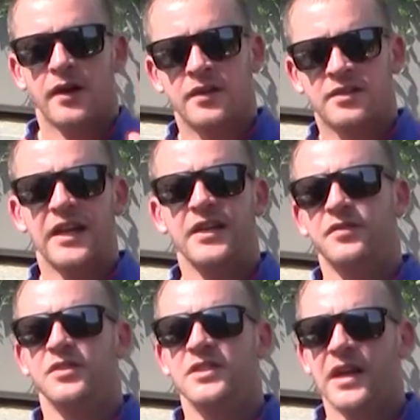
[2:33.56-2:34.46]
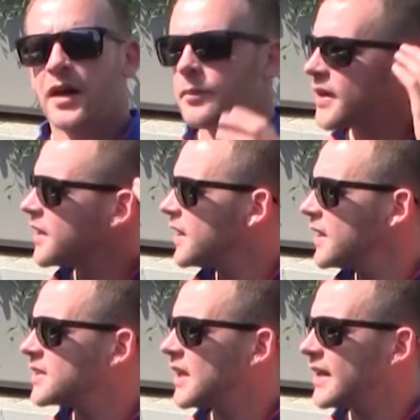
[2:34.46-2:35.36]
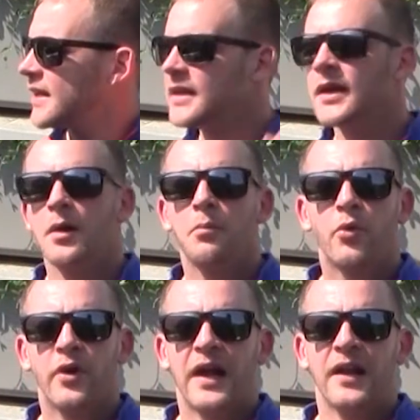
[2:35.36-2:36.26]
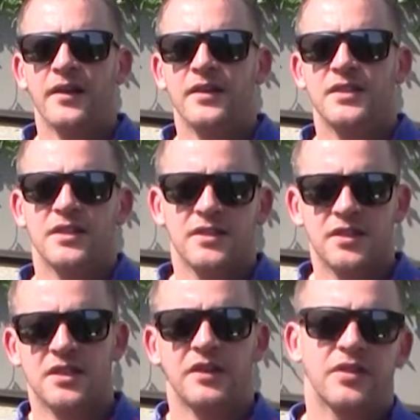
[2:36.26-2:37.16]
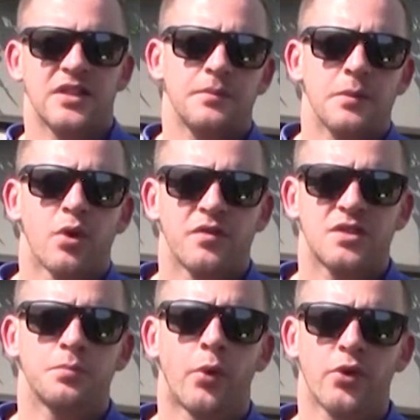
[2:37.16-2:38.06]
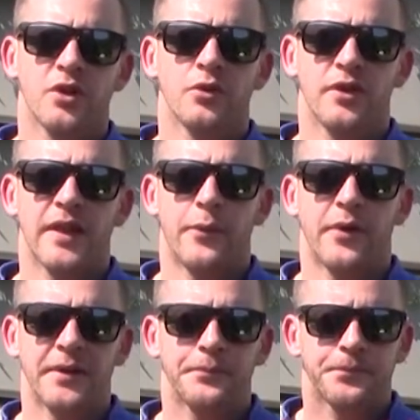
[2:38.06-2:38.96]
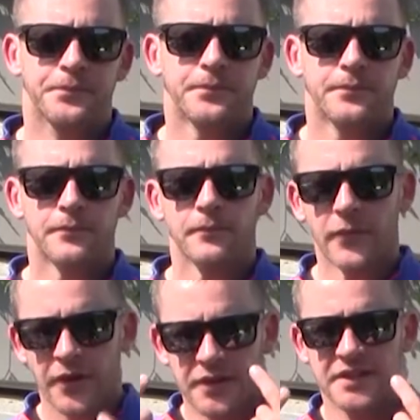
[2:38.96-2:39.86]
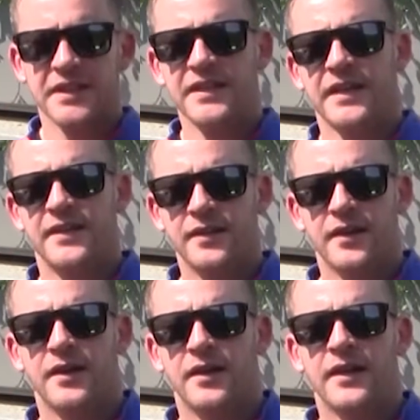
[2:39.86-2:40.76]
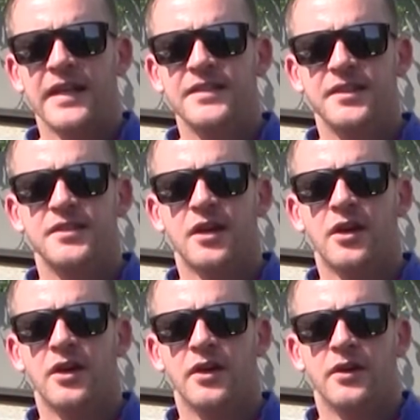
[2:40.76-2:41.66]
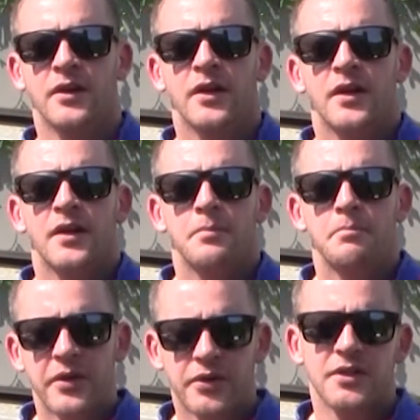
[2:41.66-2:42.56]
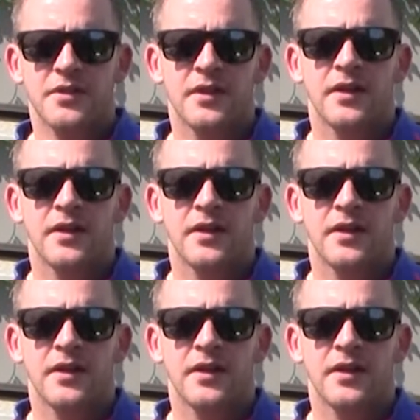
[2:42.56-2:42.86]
Slightly different style, but I think slightly more elegant, since the Sliver is a bit more of a sporty look that way. You can see that the lenses are mirrored.